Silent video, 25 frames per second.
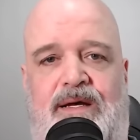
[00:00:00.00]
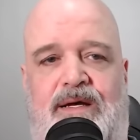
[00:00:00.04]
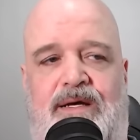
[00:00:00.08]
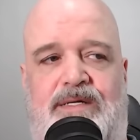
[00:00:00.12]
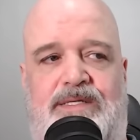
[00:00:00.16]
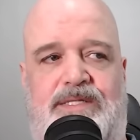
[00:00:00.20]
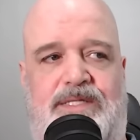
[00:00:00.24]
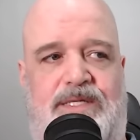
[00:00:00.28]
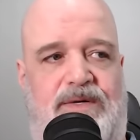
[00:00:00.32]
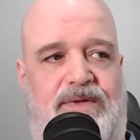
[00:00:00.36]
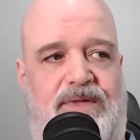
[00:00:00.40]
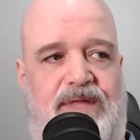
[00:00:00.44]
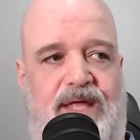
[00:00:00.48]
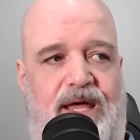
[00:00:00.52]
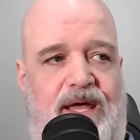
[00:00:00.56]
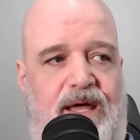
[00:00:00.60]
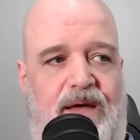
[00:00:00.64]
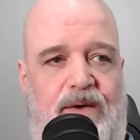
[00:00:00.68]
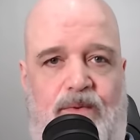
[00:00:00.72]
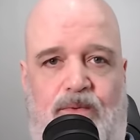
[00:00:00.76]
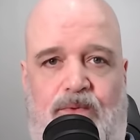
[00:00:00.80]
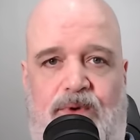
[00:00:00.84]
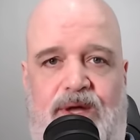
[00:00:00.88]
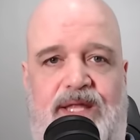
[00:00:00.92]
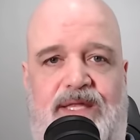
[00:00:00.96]
So they
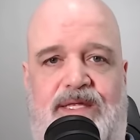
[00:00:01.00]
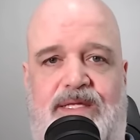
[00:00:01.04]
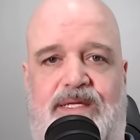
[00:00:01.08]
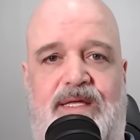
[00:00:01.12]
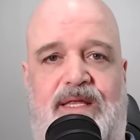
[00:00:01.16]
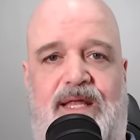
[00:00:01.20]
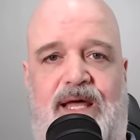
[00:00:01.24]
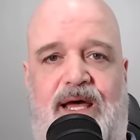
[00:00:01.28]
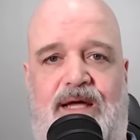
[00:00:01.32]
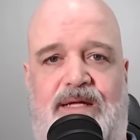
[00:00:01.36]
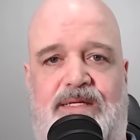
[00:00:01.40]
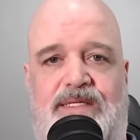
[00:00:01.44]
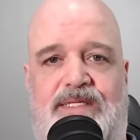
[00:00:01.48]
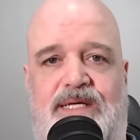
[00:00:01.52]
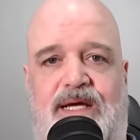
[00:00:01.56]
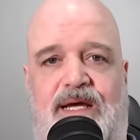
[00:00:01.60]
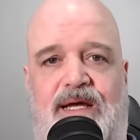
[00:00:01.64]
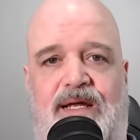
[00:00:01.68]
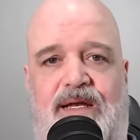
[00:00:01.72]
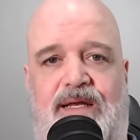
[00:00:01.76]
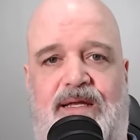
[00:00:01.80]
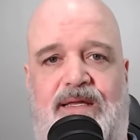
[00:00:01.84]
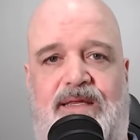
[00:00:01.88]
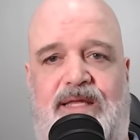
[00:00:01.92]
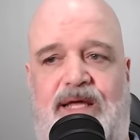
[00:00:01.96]
went to that
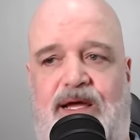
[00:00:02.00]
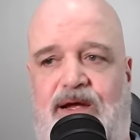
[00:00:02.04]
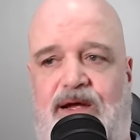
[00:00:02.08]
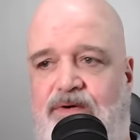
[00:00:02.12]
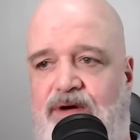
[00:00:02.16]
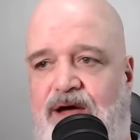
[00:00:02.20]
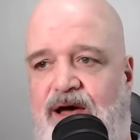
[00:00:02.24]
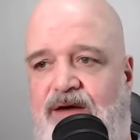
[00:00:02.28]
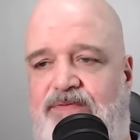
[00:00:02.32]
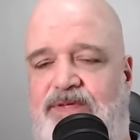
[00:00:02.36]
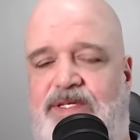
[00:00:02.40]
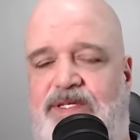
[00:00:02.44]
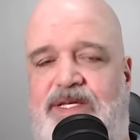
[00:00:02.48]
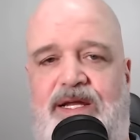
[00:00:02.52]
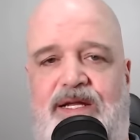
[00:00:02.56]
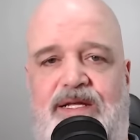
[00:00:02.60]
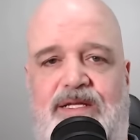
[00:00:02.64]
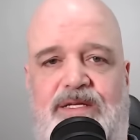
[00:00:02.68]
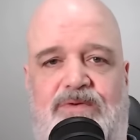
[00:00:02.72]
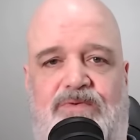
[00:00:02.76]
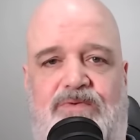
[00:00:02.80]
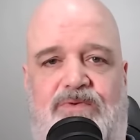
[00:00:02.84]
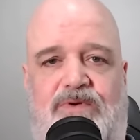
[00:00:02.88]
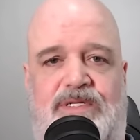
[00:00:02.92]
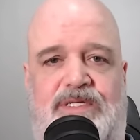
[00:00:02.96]
site. They gravitated
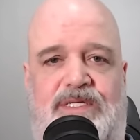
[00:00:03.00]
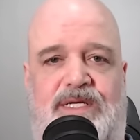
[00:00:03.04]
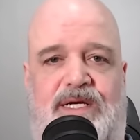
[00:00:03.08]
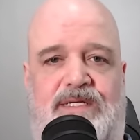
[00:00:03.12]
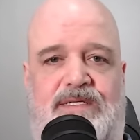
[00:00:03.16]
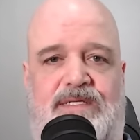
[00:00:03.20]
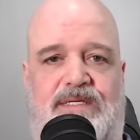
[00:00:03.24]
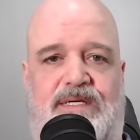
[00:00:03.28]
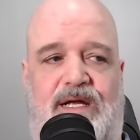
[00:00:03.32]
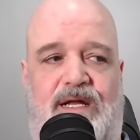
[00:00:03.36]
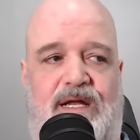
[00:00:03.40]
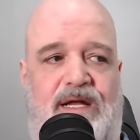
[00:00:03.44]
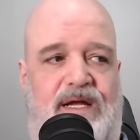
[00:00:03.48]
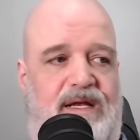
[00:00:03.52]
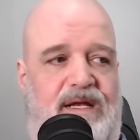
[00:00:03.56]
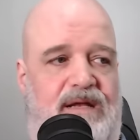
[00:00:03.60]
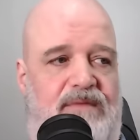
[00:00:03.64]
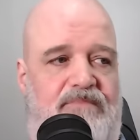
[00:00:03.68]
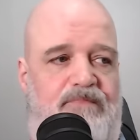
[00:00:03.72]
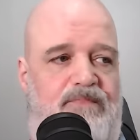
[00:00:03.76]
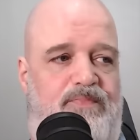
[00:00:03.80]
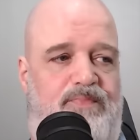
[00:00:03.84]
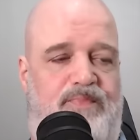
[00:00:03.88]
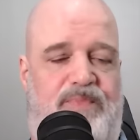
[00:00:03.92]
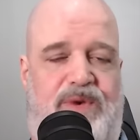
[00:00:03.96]
towards that site. And
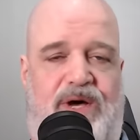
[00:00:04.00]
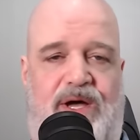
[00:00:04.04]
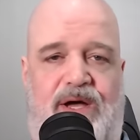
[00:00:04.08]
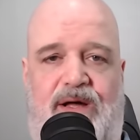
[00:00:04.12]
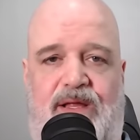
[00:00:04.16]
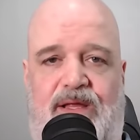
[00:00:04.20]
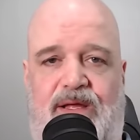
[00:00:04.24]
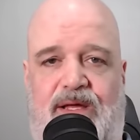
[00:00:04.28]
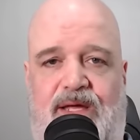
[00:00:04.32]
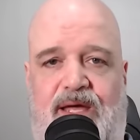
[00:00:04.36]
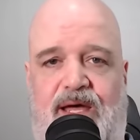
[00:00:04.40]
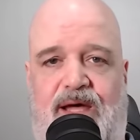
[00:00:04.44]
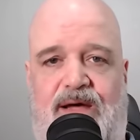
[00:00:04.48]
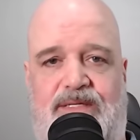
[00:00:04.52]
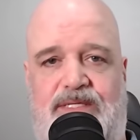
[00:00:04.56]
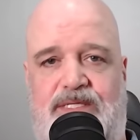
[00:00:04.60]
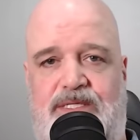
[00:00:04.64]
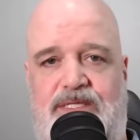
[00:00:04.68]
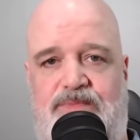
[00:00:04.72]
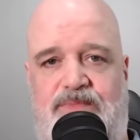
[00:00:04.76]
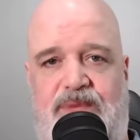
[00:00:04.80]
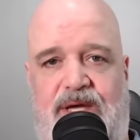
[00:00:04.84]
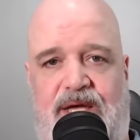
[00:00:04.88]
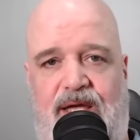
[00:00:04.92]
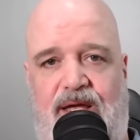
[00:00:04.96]
by all accounts,
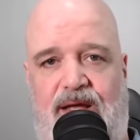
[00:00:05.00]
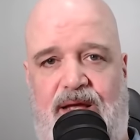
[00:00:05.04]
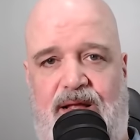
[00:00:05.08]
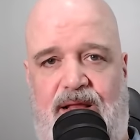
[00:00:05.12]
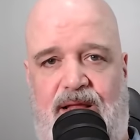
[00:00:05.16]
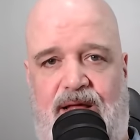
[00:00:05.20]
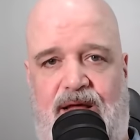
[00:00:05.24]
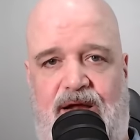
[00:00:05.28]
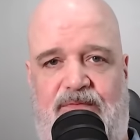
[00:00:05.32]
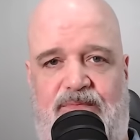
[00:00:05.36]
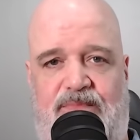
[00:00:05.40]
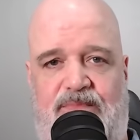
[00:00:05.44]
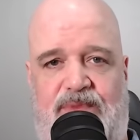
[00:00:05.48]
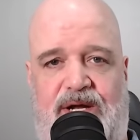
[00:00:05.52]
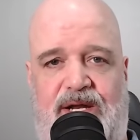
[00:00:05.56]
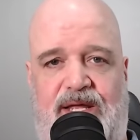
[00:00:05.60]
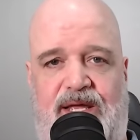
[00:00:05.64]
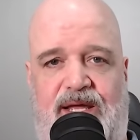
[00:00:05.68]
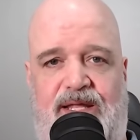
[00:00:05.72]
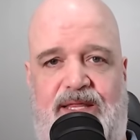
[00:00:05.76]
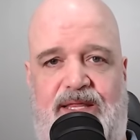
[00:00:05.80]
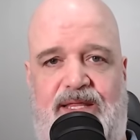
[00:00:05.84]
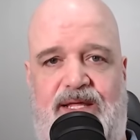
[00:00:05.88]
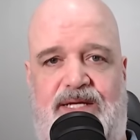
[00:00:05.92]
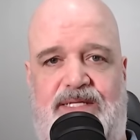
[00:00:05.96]
he's making a lot of money
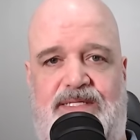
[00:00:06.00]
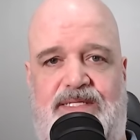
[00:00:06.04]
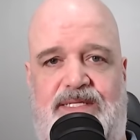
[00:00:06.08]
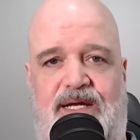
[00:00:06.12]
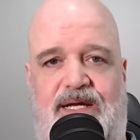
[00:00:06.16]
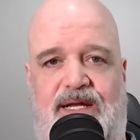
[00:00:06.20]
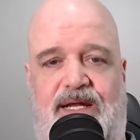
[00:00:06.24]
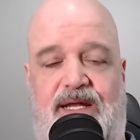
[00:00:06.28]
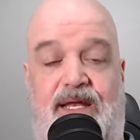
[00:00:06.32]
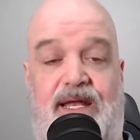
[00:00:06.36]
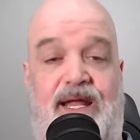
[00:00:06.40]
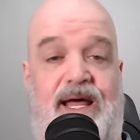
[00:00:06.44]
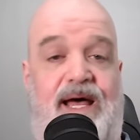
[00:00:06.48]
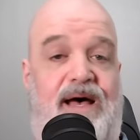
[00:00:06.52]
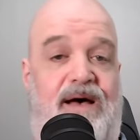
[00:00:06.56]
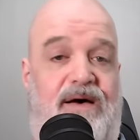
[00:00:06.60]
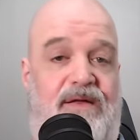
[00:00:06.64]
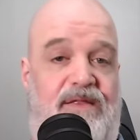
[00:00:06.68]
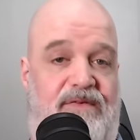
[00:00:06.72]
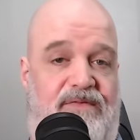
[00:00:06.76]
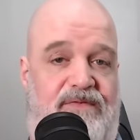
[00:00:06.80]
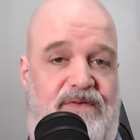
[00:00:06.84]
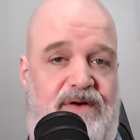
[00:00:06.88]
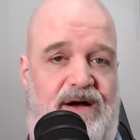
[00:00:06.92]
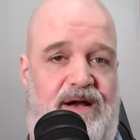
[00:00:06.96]
at that site. And now
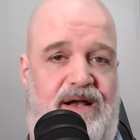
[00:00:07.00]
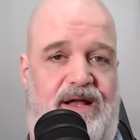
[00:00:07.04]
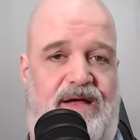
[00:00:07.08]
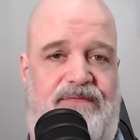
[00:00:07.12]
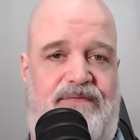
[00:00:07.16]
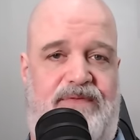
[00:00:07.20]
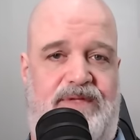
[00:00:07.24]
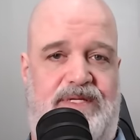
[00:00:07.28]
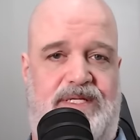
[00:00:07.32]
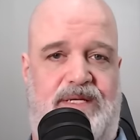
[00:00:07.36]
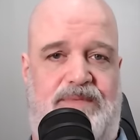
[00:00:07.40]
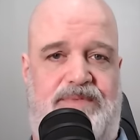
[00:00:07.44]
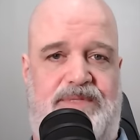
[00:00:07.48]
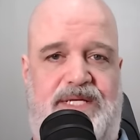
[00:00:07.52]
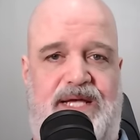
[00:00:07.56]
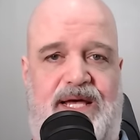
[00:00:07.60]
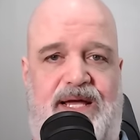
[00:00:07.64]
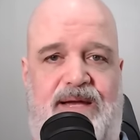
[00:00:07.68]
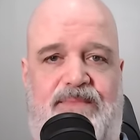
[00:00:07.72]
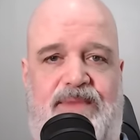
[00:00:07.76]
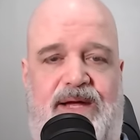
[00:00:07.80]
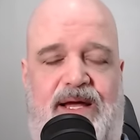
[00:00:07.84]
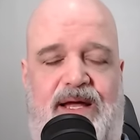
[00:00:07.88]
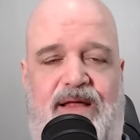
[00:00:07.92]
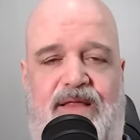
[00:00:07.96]
the far left is
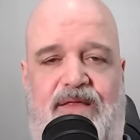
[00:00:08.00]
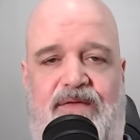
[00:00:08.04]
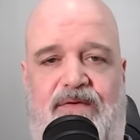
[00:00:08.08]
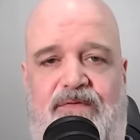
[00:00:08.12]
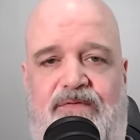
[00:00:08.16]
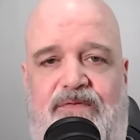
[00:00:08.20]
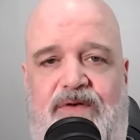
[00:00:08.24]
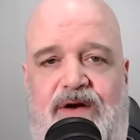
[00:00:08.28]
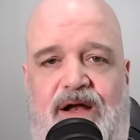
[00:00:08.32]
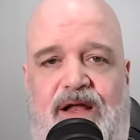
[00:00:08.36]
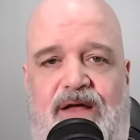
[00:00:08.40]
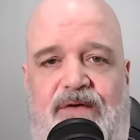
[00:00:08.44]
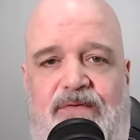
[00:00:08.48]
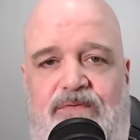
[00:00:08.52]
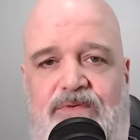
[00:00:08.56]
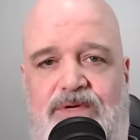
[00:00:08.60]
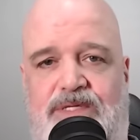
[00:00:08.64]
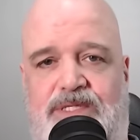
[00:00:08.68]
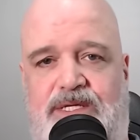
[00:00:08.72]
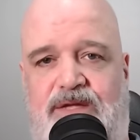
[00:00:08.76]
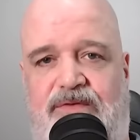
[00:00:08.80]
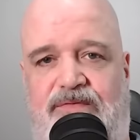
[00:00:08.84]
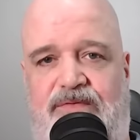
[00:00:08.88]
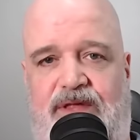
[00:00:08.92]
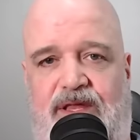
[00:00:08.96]
upset. Now the far left
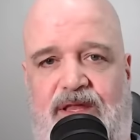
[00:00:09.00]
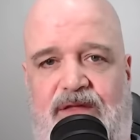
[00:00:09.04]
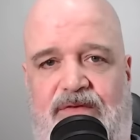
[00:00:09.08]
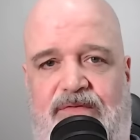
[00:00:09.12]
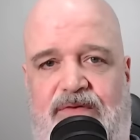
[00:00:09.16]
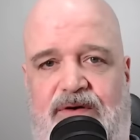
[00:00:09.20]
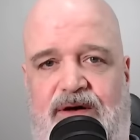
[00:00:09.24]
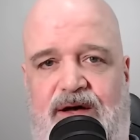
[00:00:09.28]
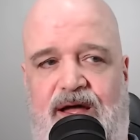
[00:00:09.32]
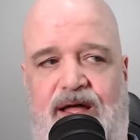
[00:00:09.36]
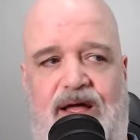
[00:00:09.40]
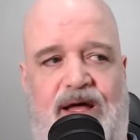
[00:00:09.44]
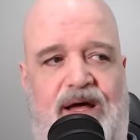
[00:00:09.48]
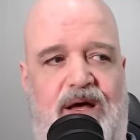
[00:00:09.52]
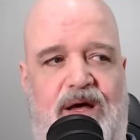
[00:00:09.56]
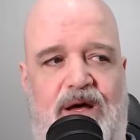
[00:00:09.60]
wants to vilify.